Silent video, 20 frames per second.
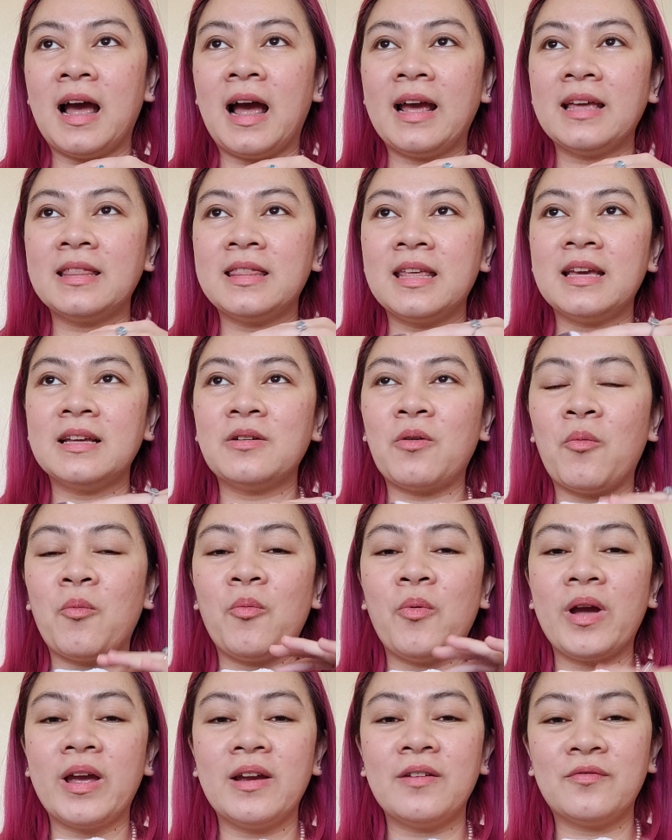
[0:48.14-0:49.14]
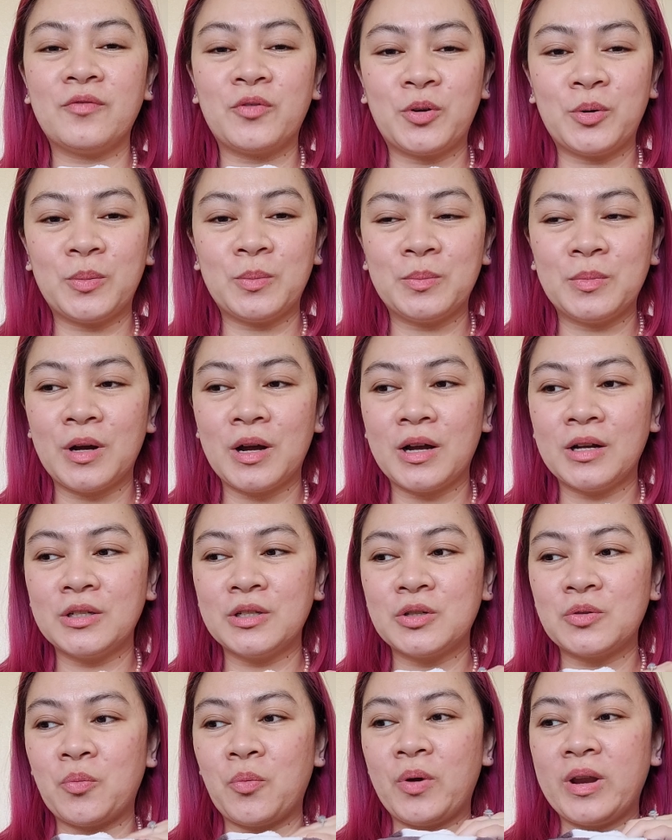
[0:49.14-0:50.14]
I think away from
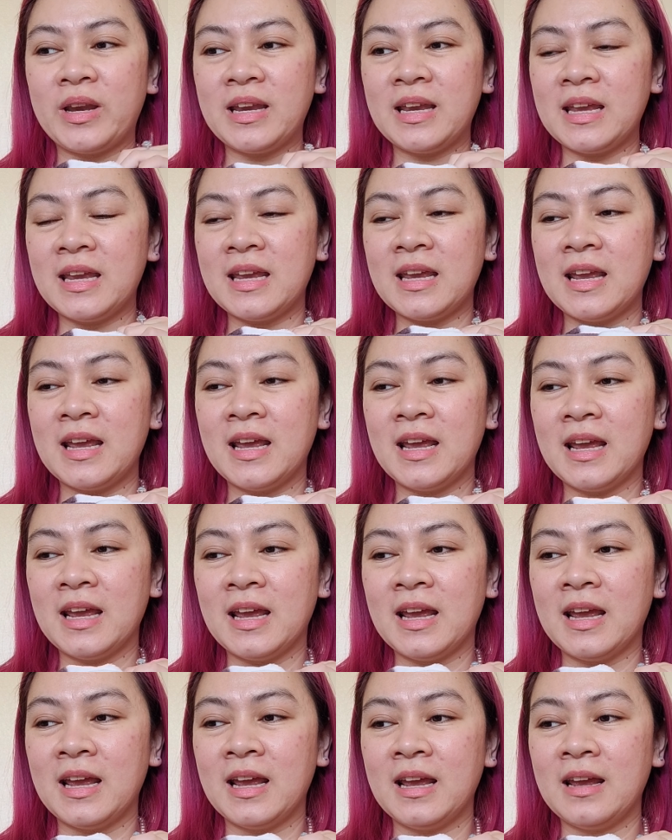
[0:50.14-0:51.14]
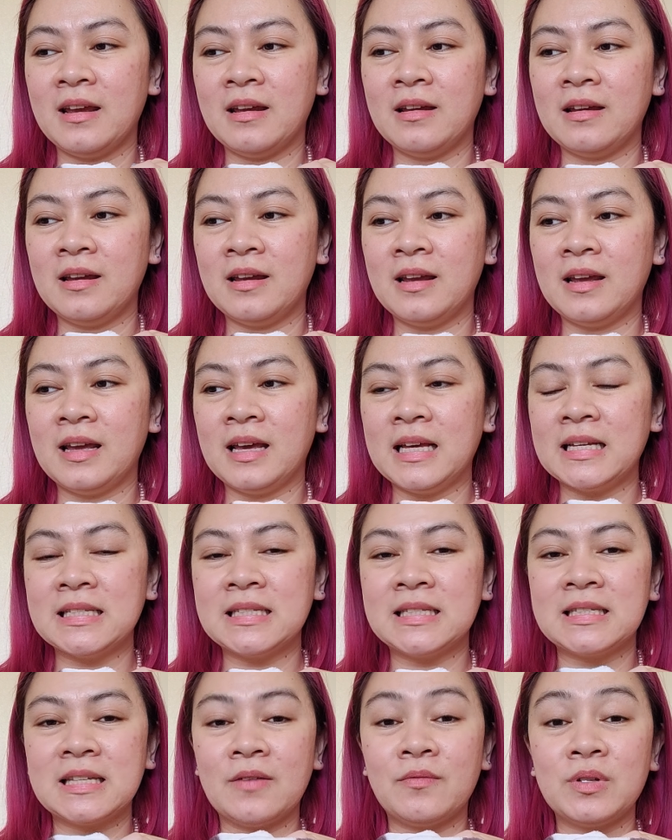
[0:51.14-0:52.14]

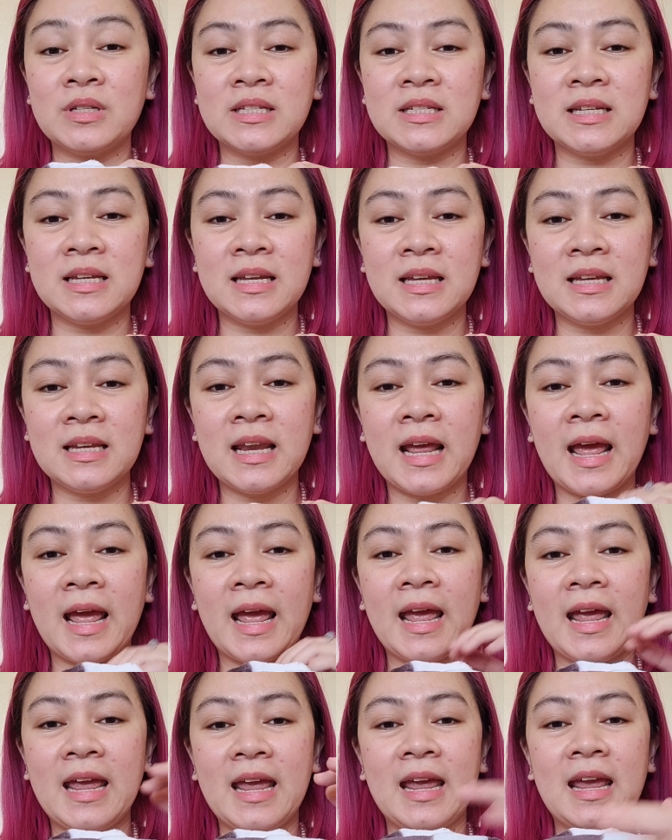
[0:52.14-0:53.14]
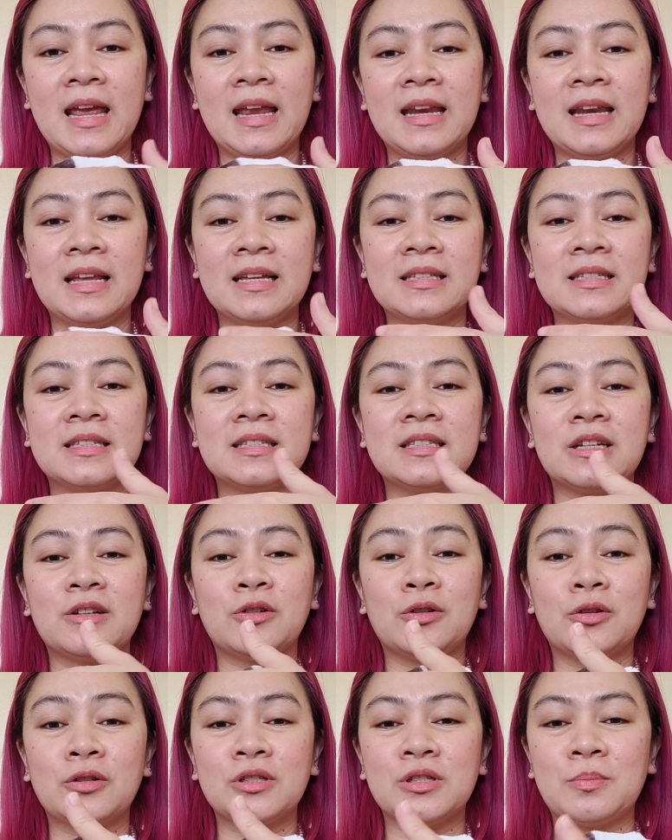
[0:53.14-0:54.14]
2017 and it
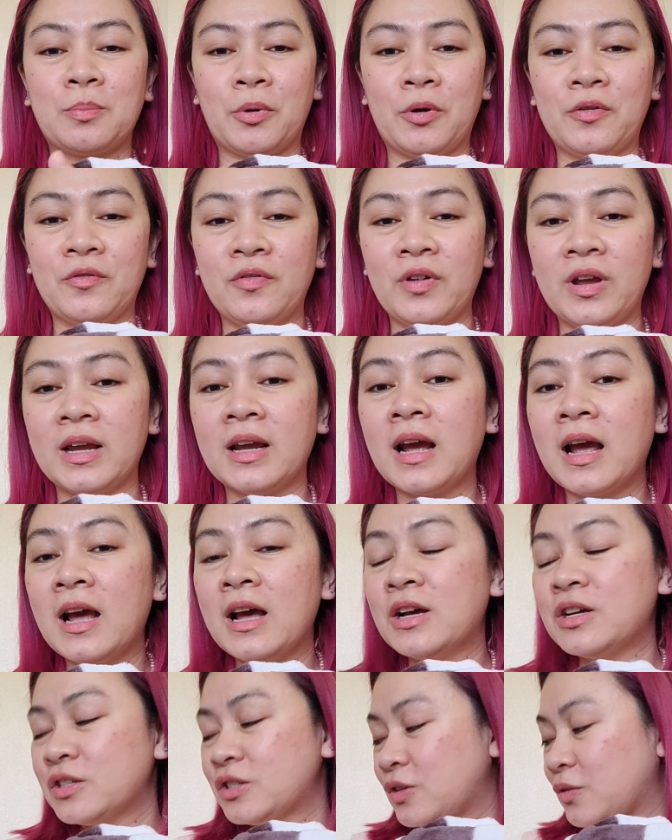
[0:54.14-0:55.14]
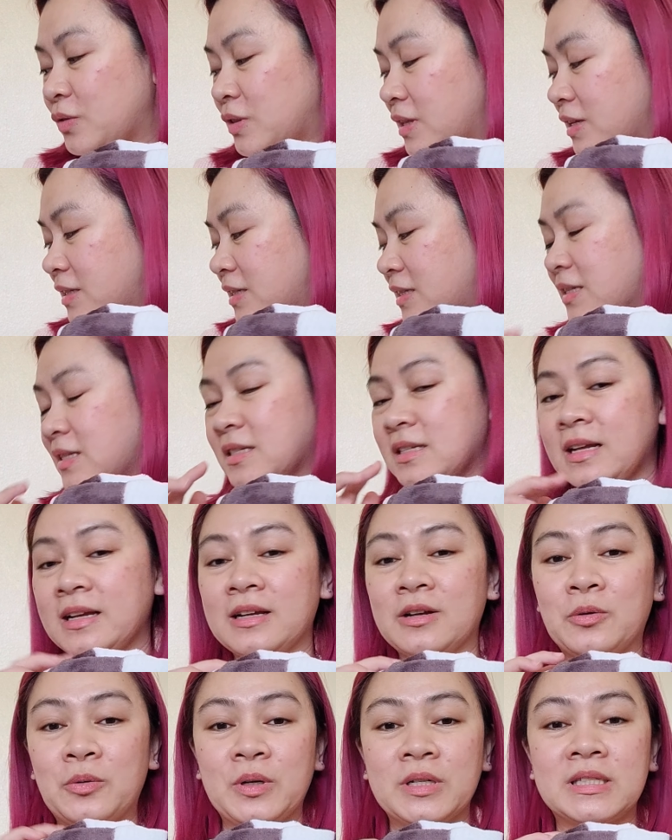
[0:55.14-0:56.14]
still looks perfect. So this is
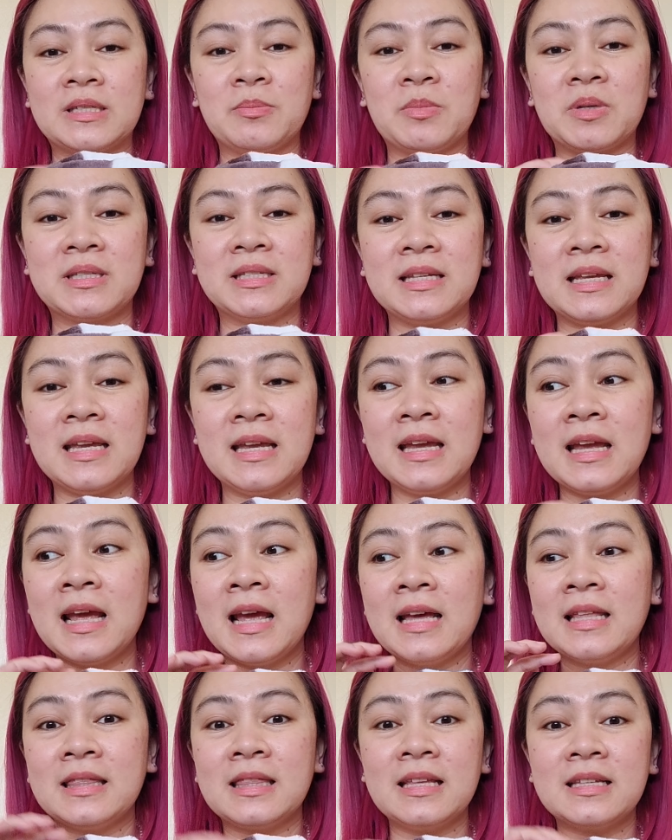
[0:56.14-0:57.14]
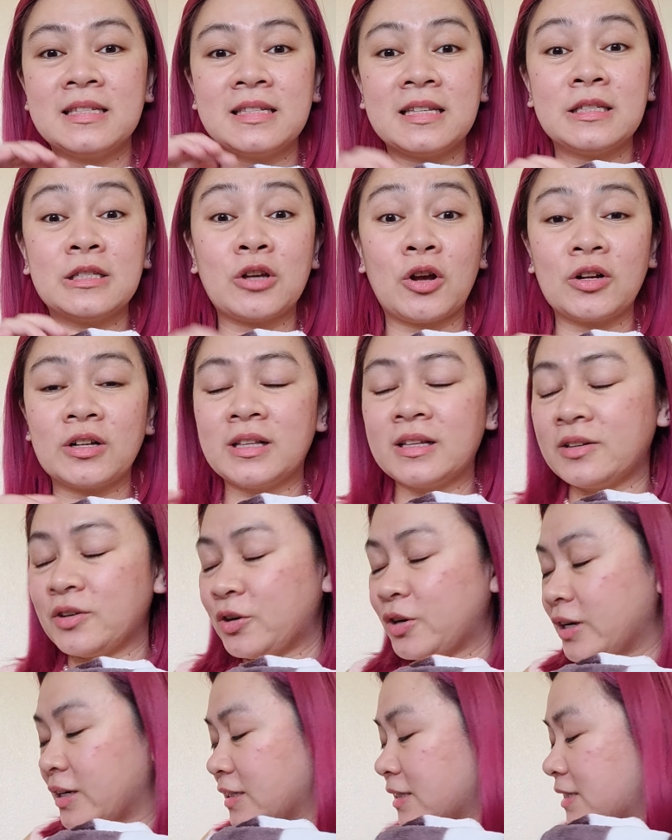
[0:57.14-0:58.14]
like Christmassy. This is on
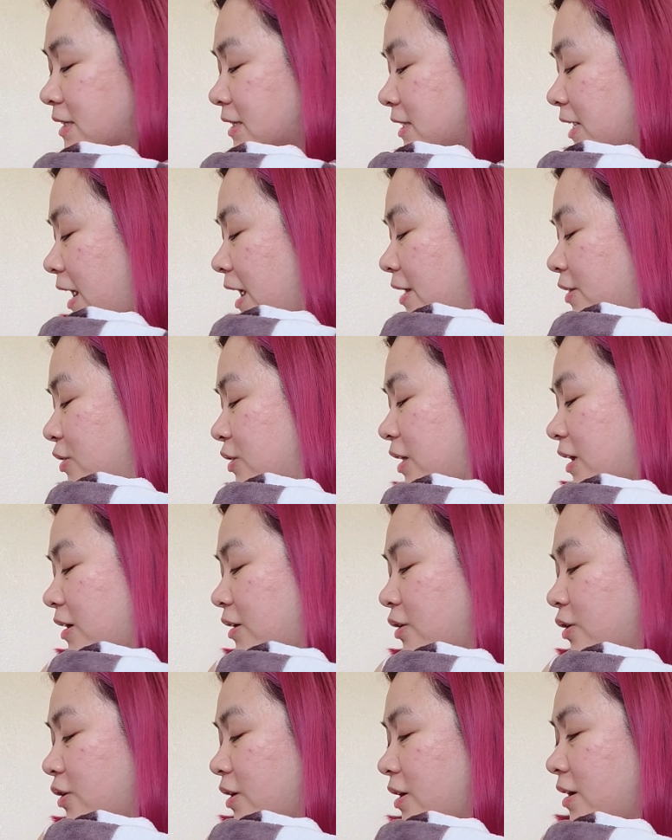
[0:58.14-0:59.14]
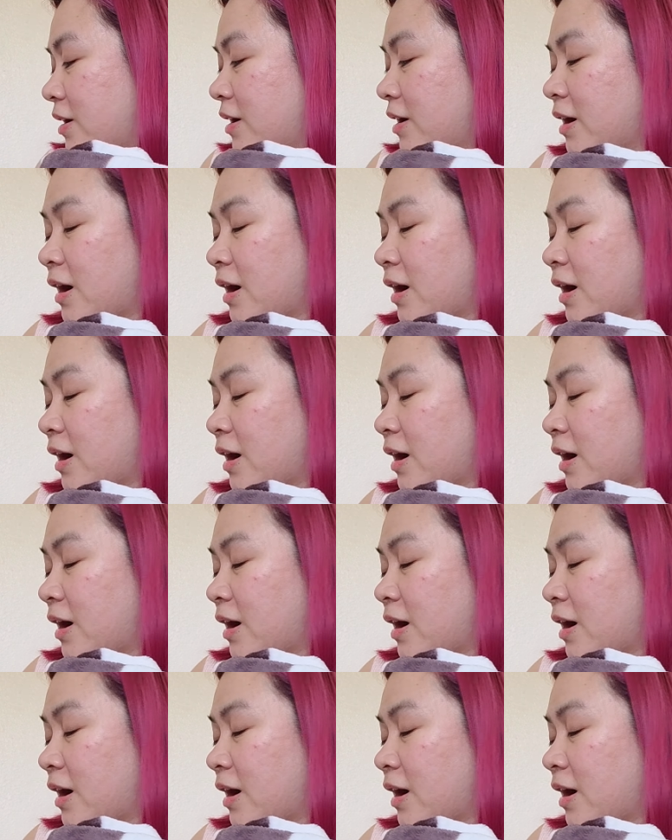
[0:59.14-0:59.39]
clearance. there.